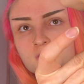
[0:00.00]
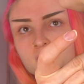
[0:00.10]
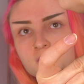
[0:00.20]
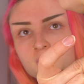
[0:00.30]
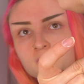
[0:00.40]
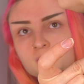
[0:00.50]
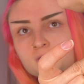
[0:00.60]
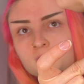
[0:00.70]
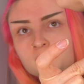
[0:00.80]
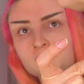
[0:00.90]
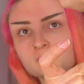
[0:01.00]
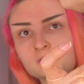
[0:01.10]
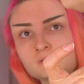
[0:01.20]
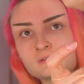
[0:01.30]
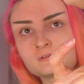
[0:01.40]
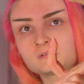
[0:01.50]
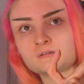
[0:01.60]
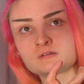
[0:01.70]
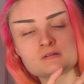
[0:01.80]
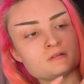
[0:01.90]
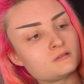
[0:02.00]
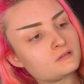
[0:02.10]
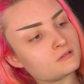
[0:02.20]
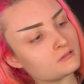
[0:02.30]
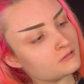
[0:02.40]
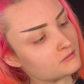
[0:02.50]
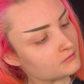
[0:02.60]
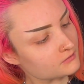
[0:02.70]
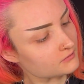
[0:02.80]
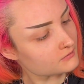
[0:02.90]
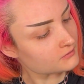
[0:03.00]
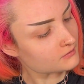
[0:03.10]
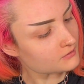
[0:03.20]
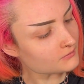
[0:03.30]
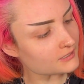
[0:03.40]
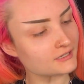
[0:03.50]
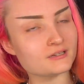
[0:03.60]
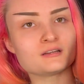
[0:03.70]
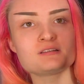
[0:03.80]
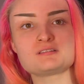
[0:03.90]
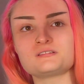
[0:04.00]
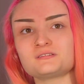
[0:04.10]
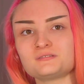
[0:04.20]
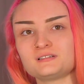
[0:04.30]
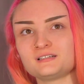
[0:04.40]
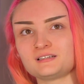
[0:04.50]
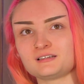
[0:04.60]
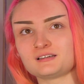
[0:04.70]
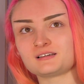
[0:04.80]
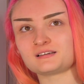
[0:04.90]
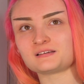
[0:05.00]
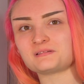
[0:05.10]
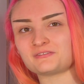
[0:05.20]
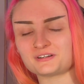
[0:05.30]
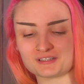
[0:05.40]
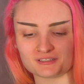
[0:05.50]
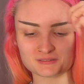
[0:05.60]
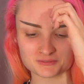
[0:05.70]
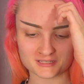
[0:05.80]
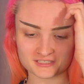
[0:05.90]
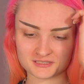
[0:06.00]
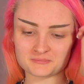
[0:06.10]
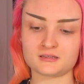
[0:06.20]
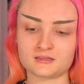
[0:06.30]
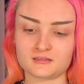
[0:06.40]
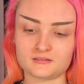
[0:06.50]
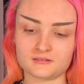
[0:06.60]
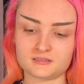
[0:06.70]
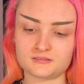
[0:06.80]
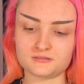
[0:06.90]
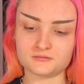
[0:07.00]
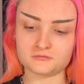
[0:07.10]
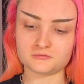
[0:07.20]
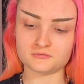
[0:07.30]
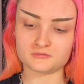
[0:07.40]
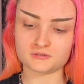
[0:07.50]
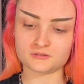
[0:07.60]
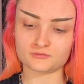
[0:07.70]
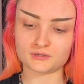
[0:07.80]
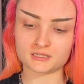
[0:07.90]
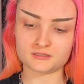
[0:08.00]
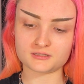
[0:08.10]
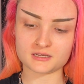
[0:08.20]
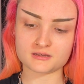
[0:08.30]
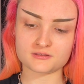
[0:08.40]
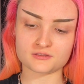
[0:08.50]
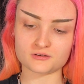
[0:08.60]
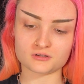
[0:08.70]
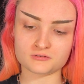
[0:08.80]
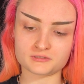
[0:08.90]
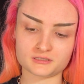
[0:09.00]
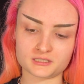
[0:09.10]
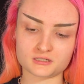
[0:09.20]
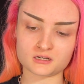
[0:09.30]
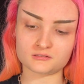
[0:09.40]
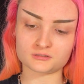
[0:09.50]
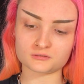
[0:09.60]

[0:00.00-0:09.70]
This is the um, bright orange. Okay, I see you. I'm not very good at swatching. Let's do Red Death. I'll go in like color